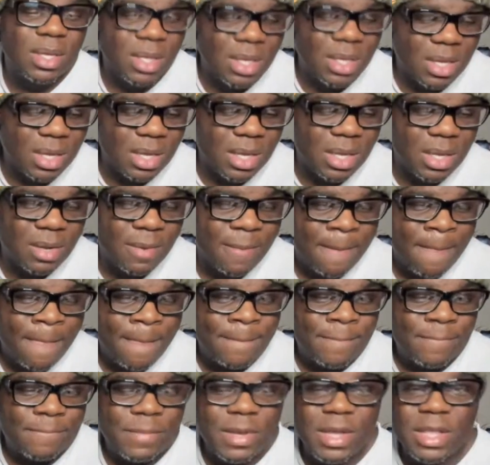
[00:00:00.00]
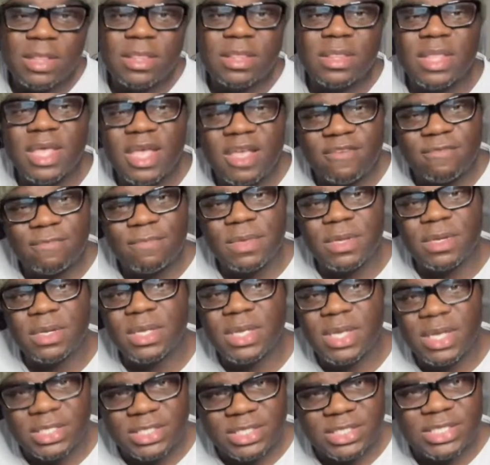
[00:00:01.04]
Uh, but they've been
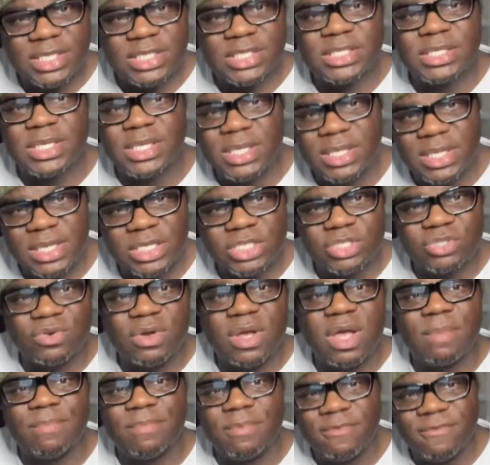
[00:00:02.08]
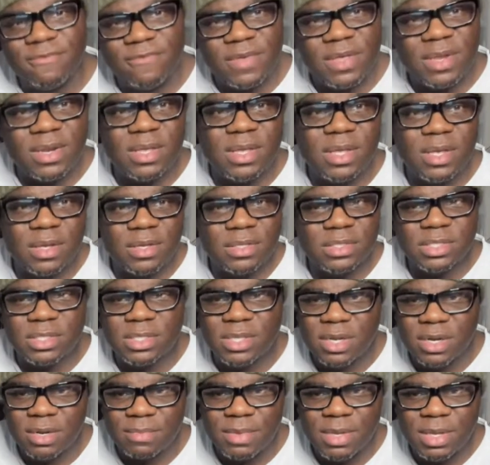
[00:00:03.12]
consistently dropping videos. You
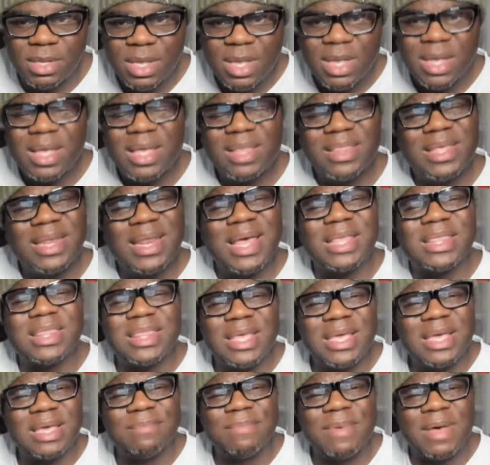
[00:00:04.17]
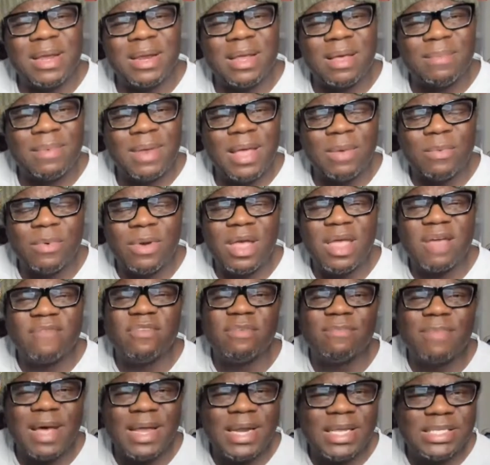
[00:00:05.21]
know what I mean? And then I think about it. I'm like, well,
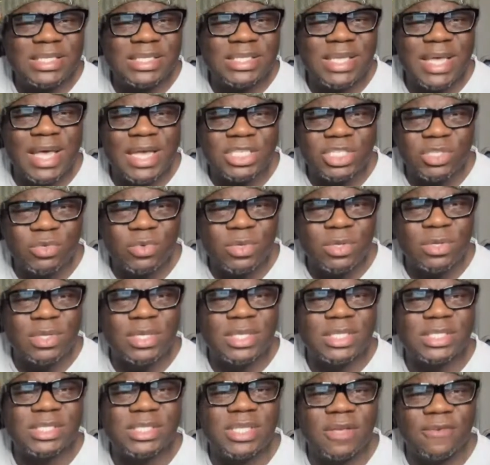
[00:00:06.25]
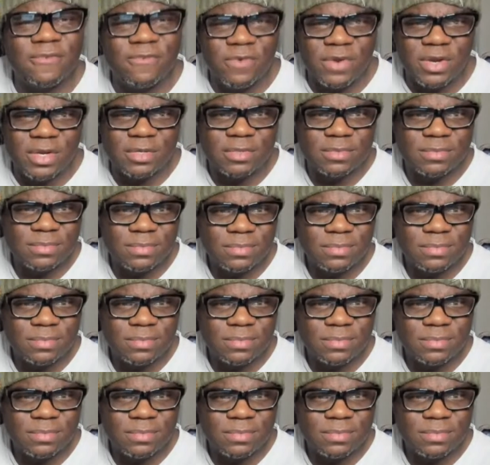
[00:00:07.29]
everybody's schedule is different.